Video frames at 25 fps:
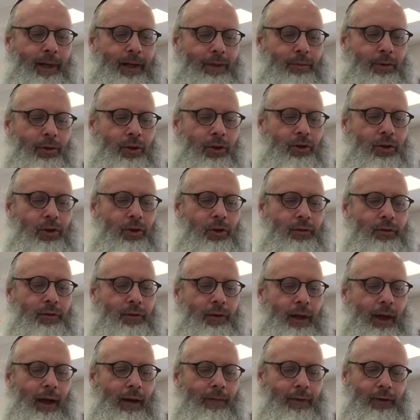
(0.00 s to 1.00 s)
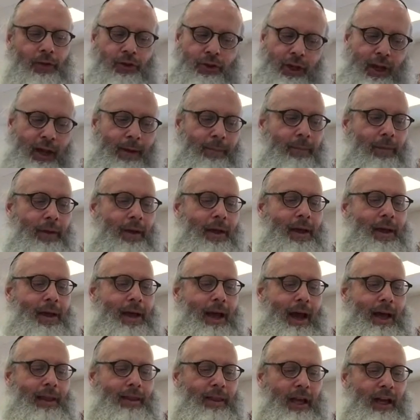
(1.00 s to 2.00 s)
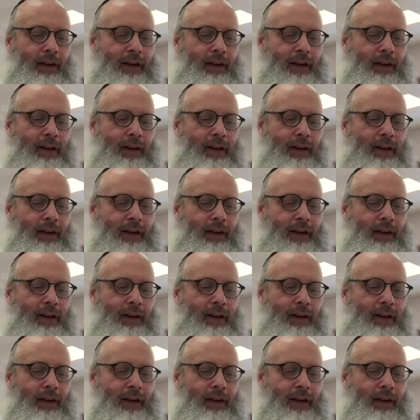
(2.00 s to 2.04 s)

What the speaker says: we're the children of Hashem, and